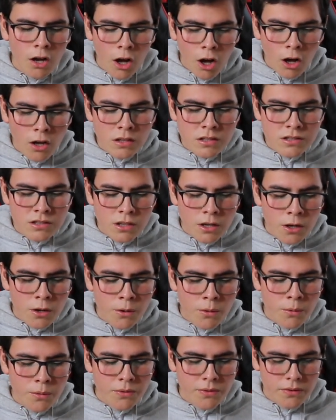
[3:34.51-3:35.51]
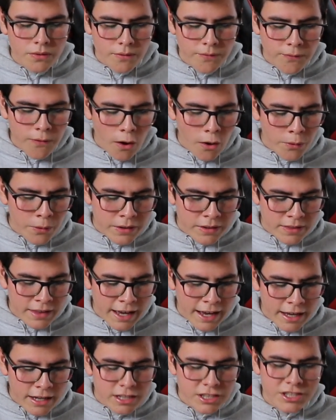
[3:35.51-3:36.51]
Also, following
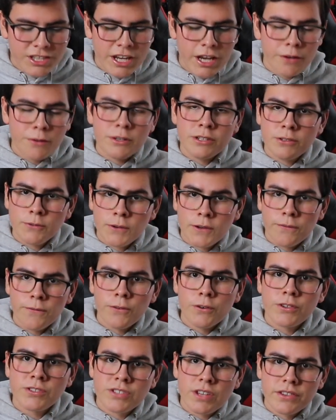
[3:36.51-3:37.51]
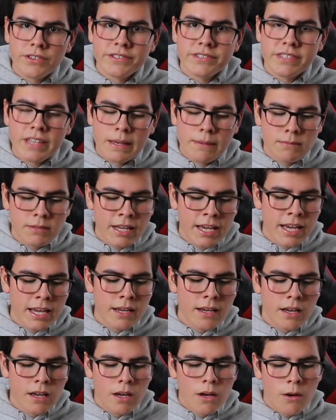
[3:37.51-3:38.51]
that, January 21st on the same
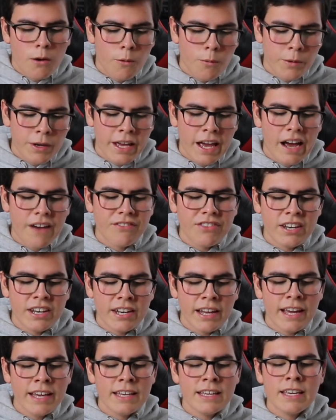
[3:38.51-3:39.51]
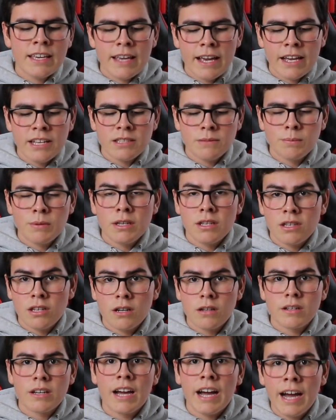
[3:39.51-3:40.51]
day, we have the Nike SB
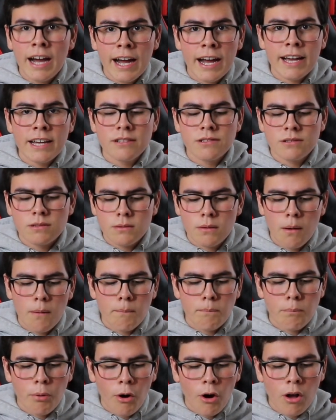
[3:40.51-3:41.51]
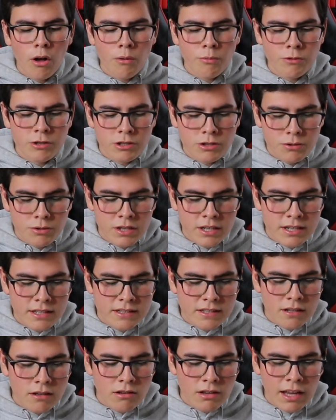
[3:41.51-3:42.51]
Dunk Highs Paul
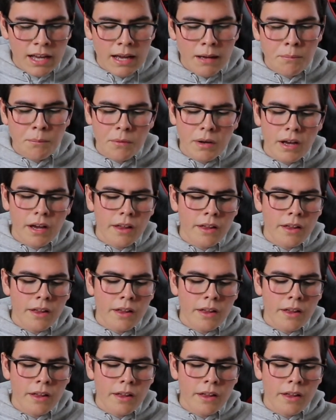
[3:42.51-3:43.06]
Rodriguez collab.